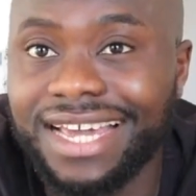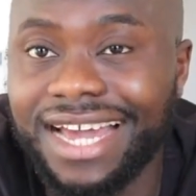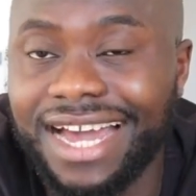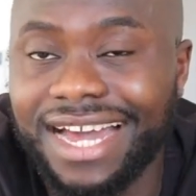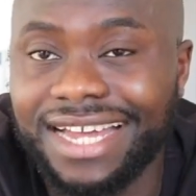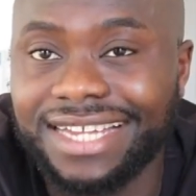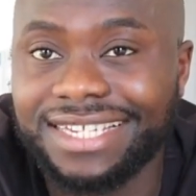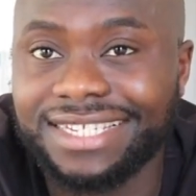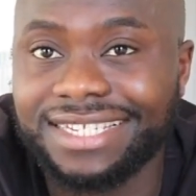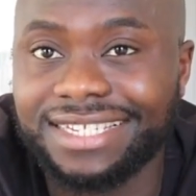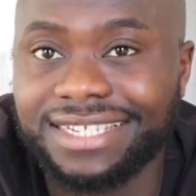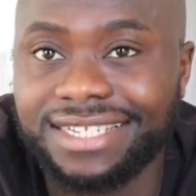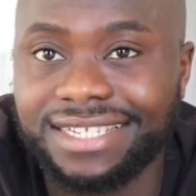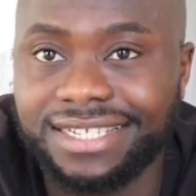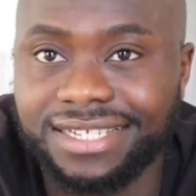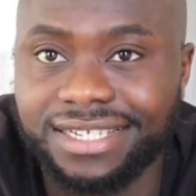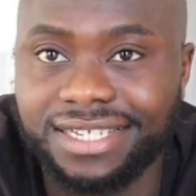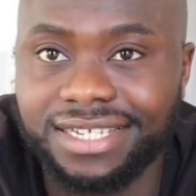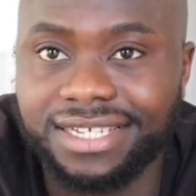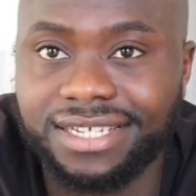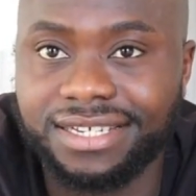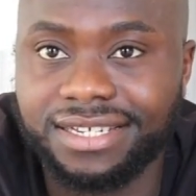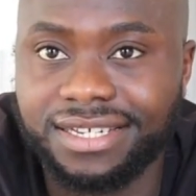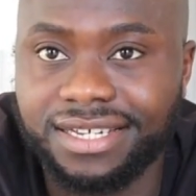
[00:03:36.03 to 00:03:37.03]
And
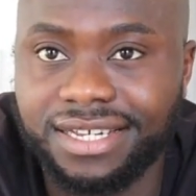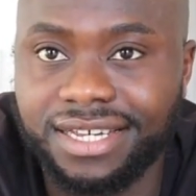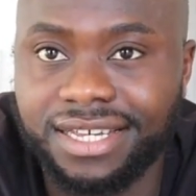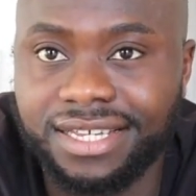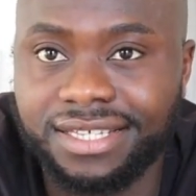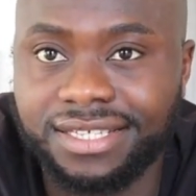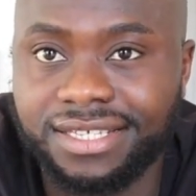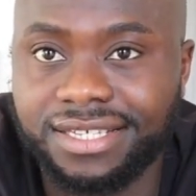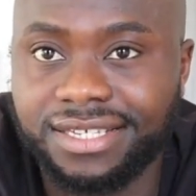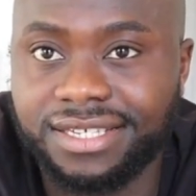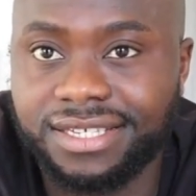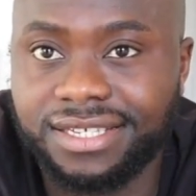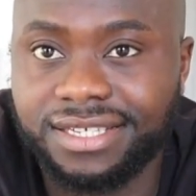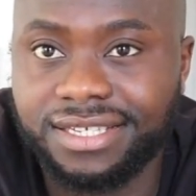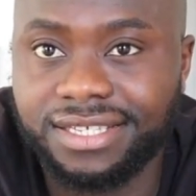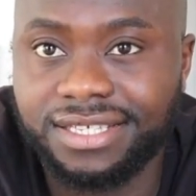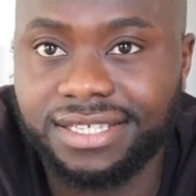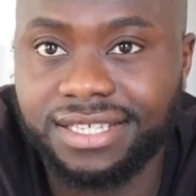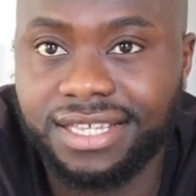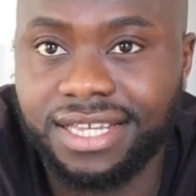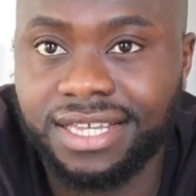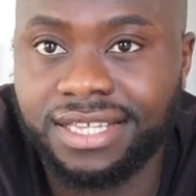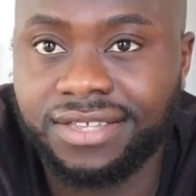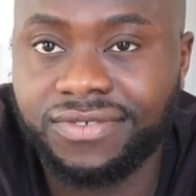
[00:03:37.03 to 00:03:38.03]
it's
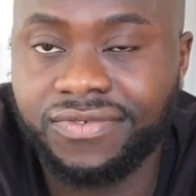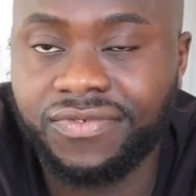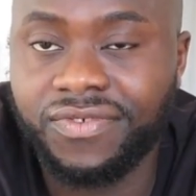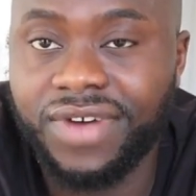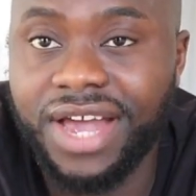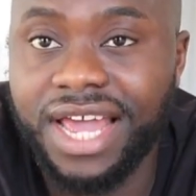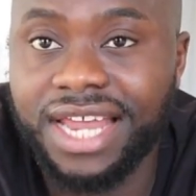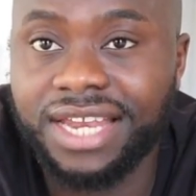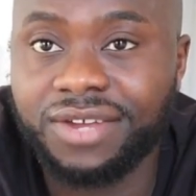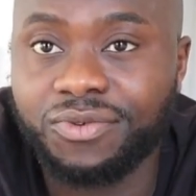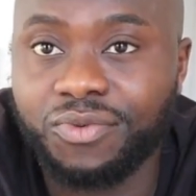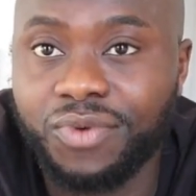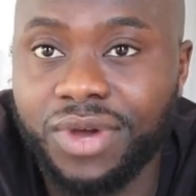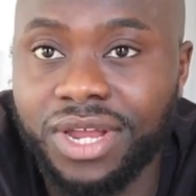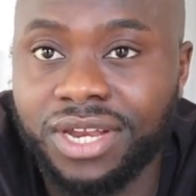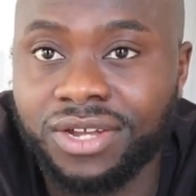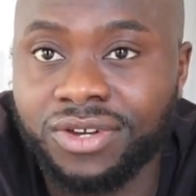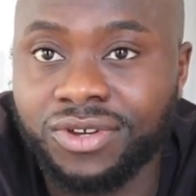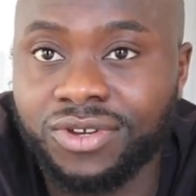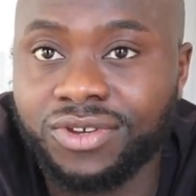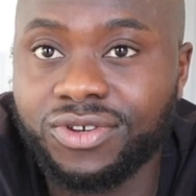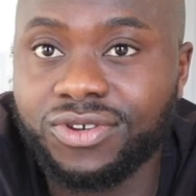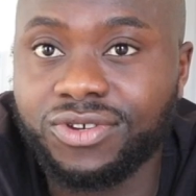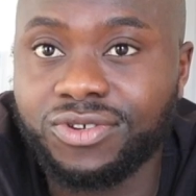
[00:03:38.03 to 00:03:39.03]
fine and well
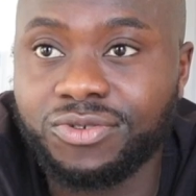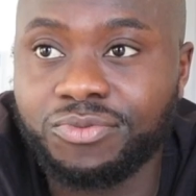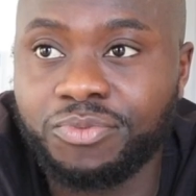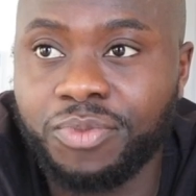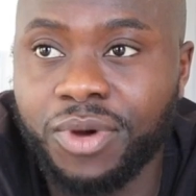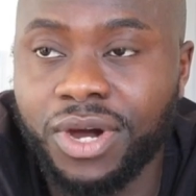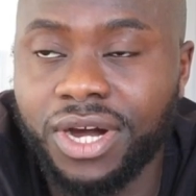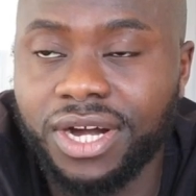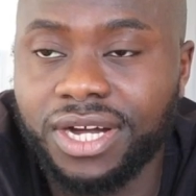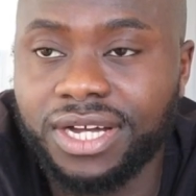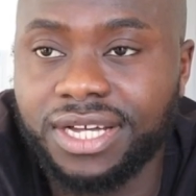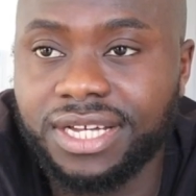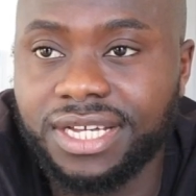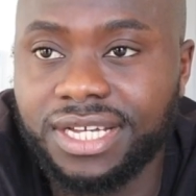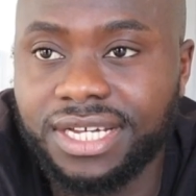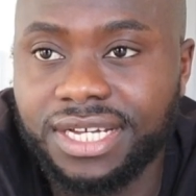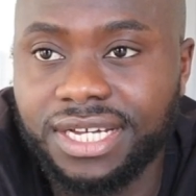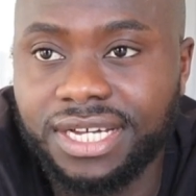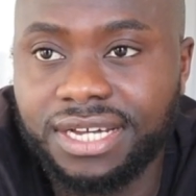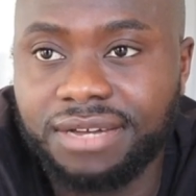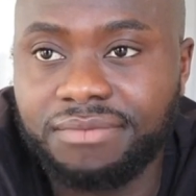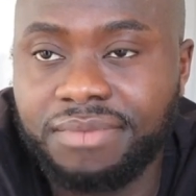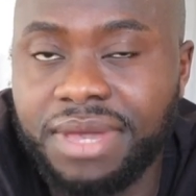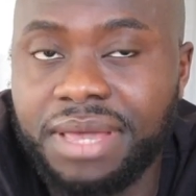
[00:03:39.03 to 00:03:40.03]
and good, but
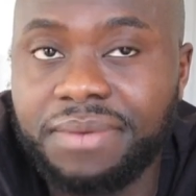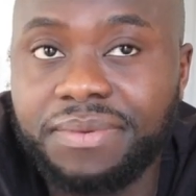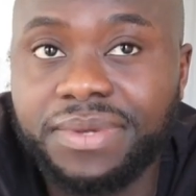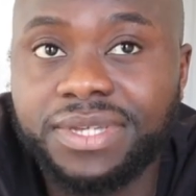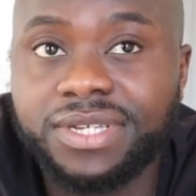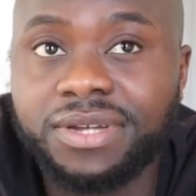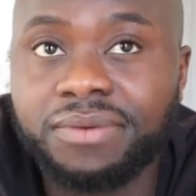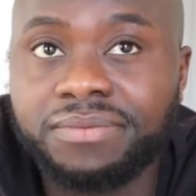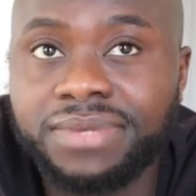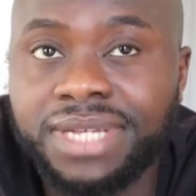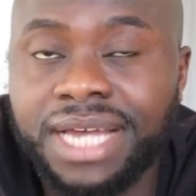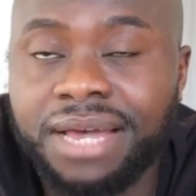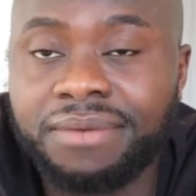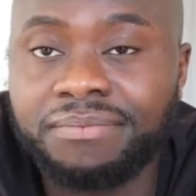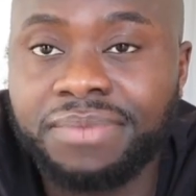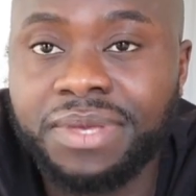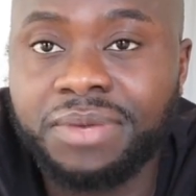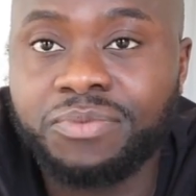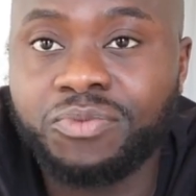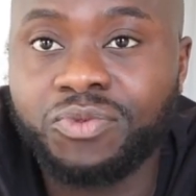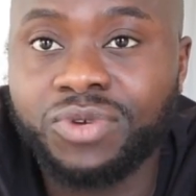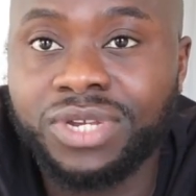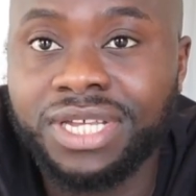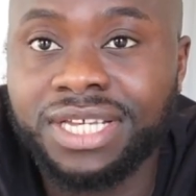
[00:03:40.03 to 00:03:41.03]
maybe sometimes
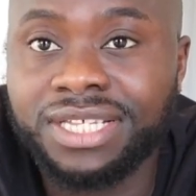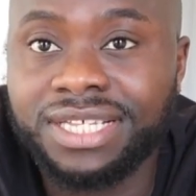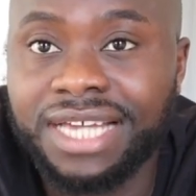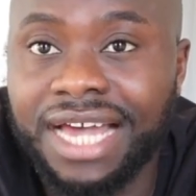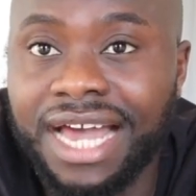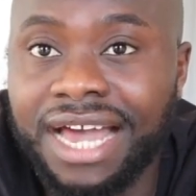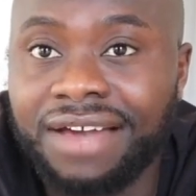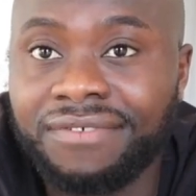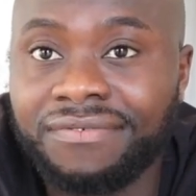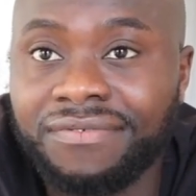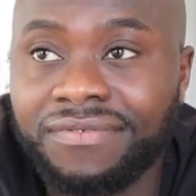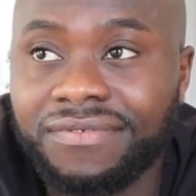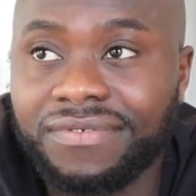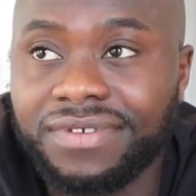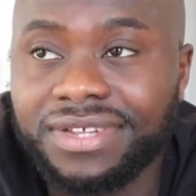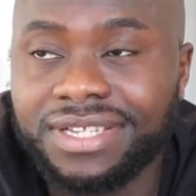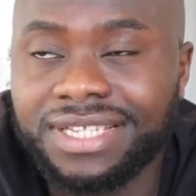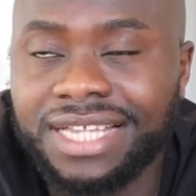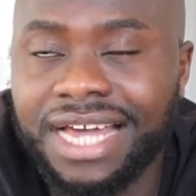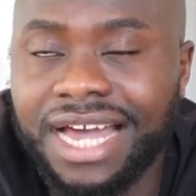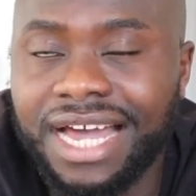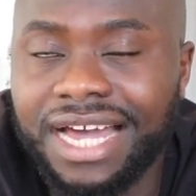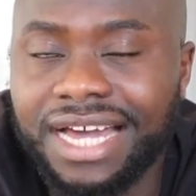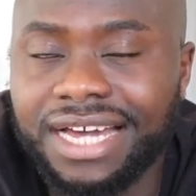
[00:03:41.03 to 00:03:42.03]
people need to have
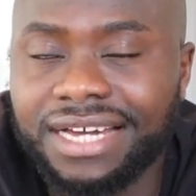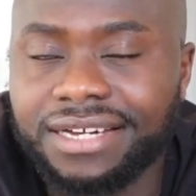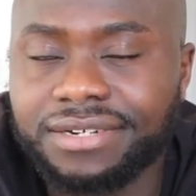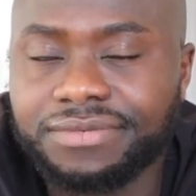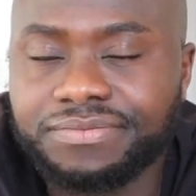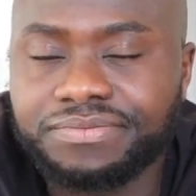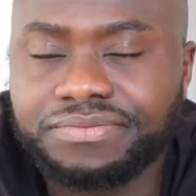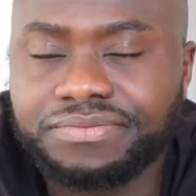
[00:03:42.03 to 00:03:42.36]
that